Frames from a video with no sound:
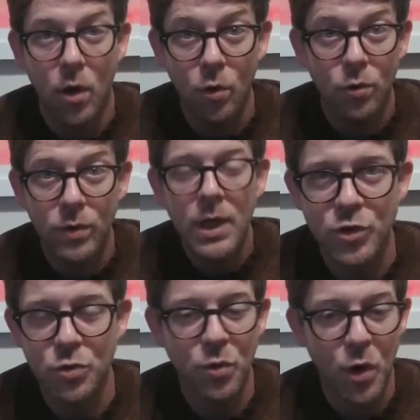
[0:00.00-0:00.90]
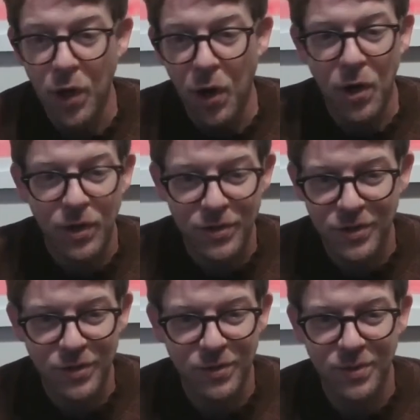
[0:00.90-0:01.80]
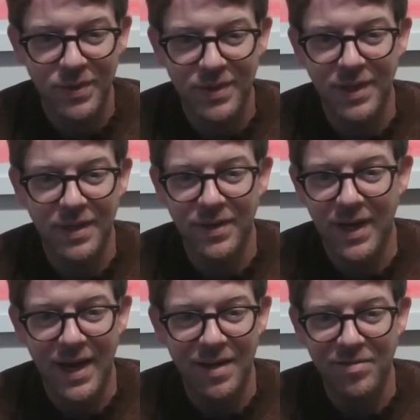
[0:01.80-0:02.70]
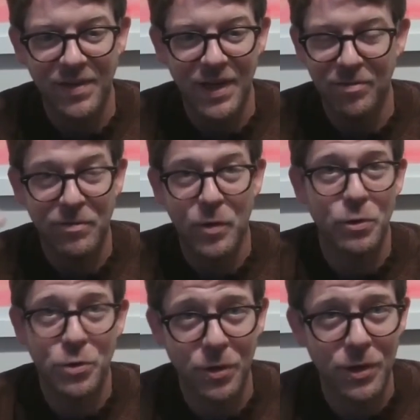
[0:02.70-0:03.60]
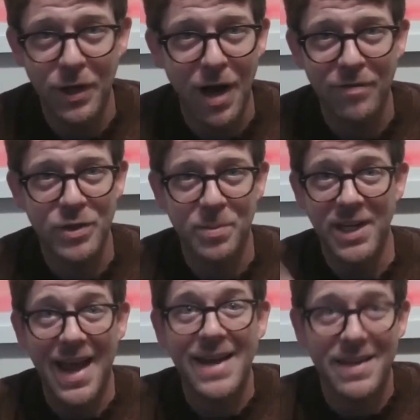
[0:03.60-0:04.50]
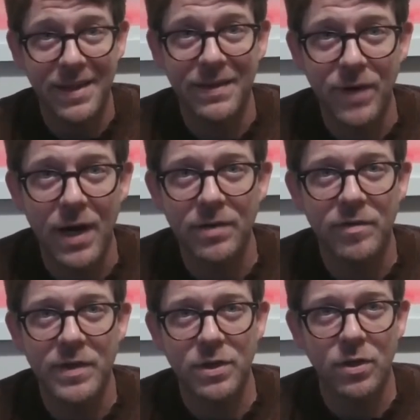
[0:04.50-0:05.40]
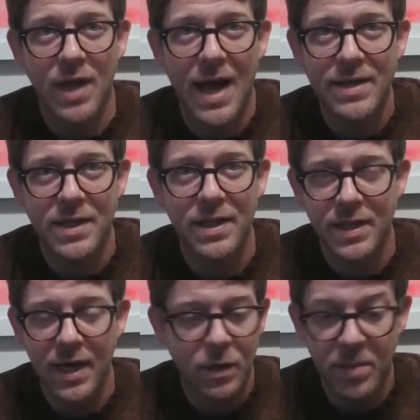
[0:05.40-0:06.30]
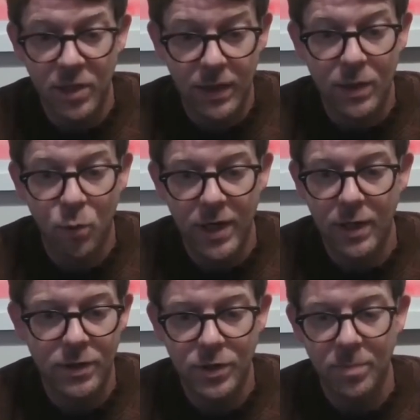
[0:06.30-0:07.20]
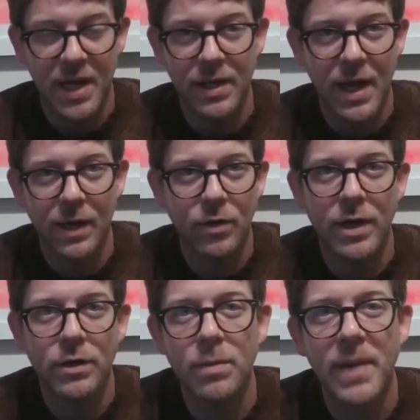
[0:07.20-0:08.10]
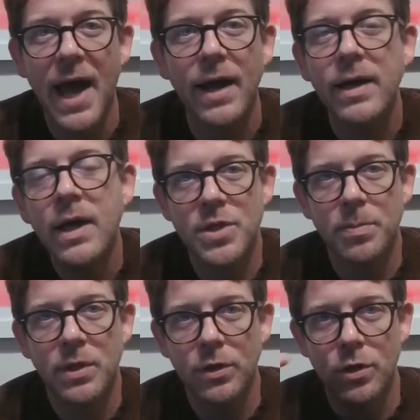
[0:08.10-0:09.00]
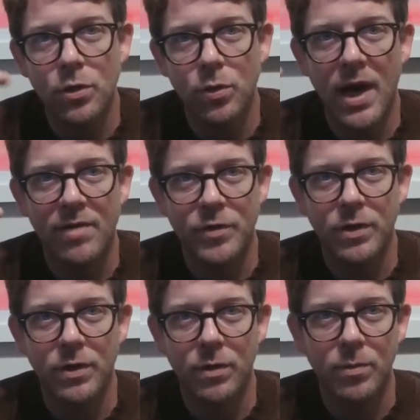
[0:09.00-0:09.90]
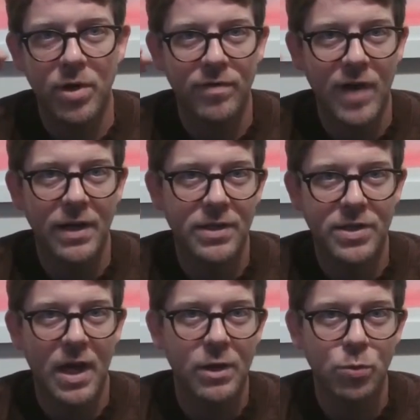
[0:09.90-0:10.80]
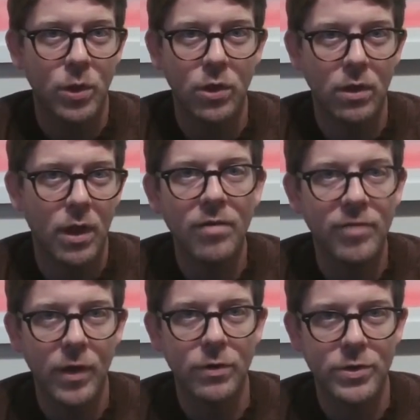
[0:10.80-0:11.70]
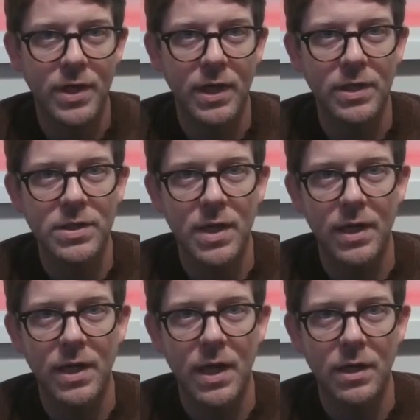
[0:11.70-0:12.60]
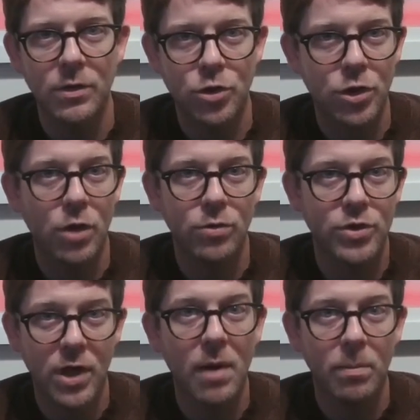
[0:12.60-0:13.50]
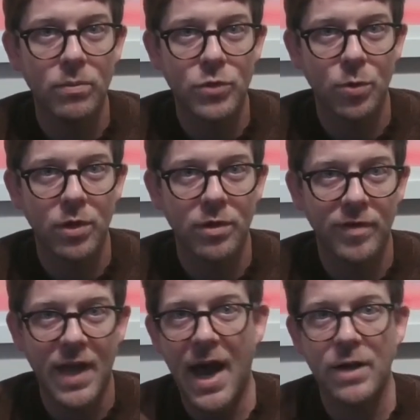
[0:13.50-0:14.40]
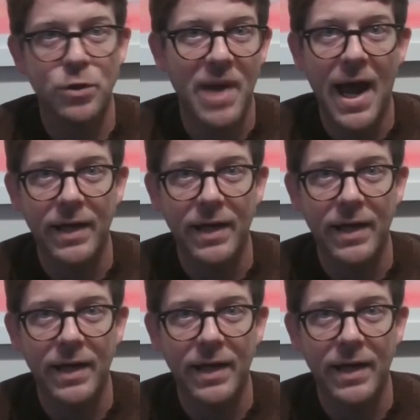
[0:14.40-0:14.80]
own. Do you own art? Do you, have furniture in an office space? Anything. Physical assets that could be liquidated to pay that creditor back. Typically, you have to provide a schedule of those things and then show some sort of cash,